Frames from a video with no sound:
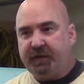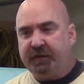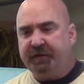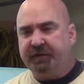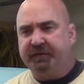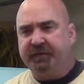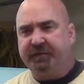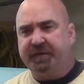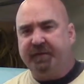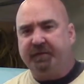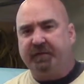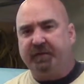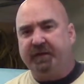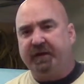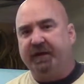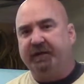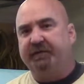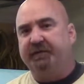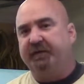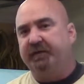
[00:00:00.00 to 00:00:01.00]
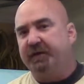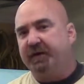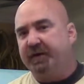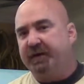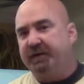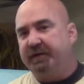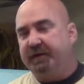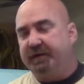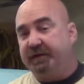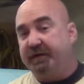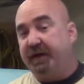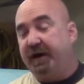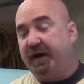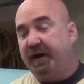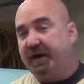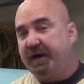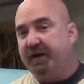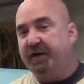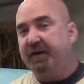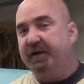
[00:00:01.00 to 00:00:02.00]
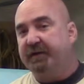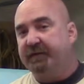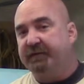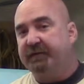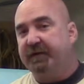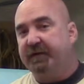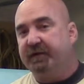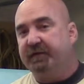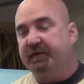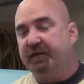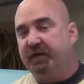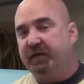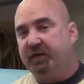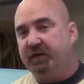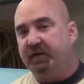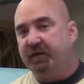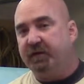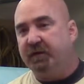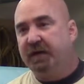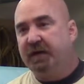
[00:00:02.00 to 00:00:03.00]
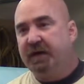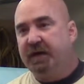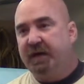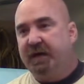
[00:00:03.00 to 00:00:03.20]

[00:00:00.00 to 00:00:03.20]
Now, some people actually grind the entire inside of the hull.